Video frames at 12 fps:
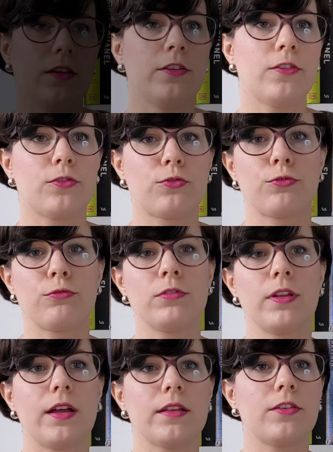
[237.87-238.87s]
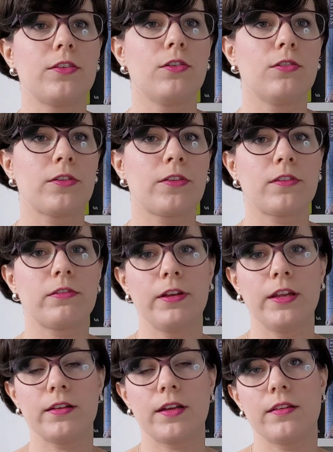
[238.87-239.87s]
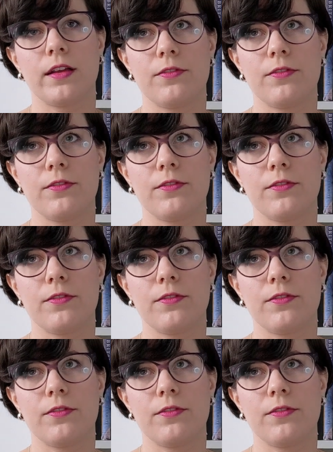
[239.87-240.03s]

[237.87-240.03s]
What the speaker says: It's true that your screen can